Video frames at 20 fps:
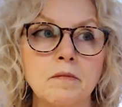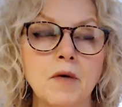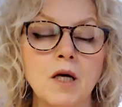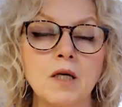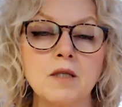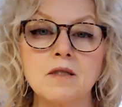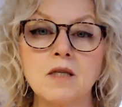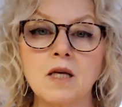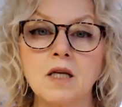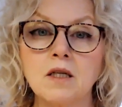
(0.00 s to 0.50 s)

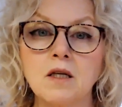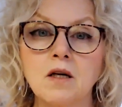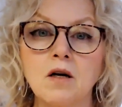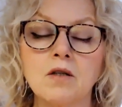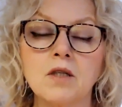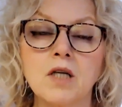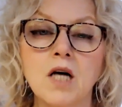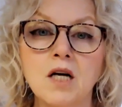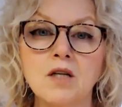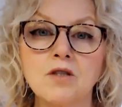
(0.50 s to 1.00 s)
ascending
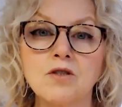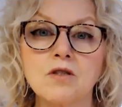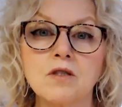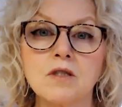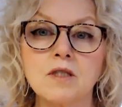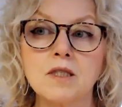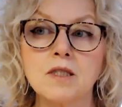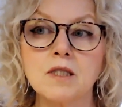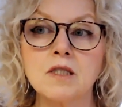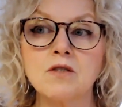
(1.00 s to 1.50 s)
our
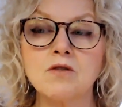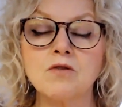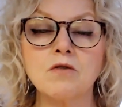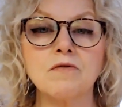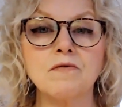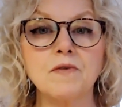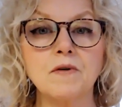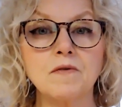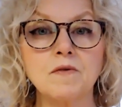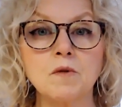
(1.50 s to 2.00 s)
consciousness into
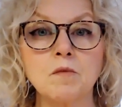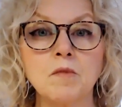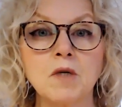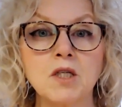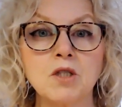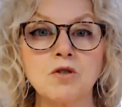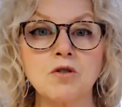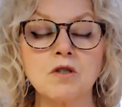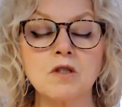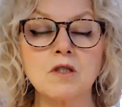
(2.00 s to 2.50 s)
a fifth
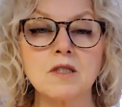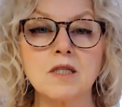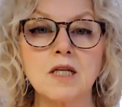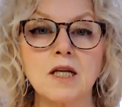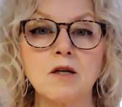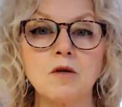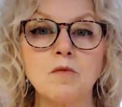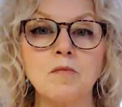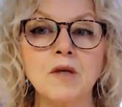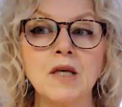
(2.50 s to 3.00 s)
dimensional
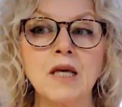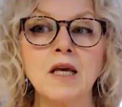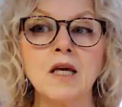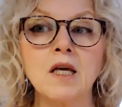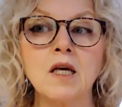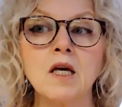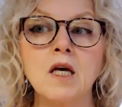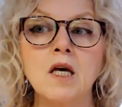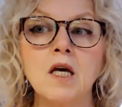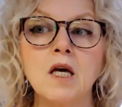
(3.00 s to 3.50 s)
state of
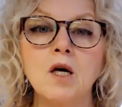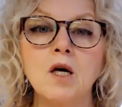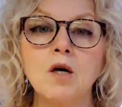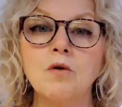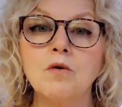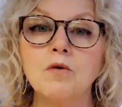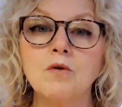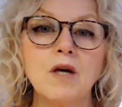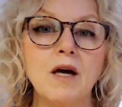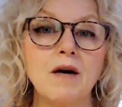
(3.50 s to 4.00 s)
being,
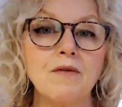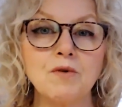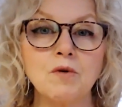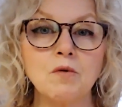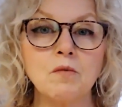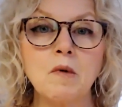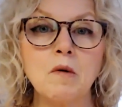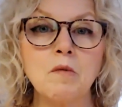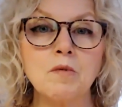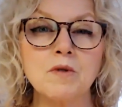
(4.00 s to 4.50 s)
you have to
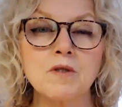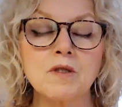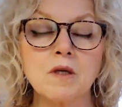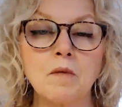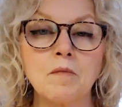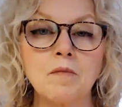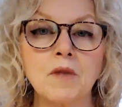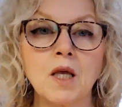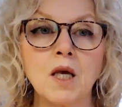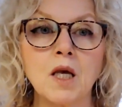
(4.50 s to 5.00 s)
remember
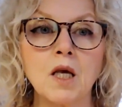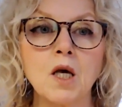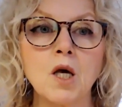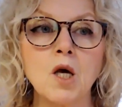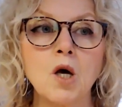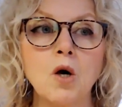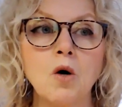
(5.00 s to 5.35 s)
something.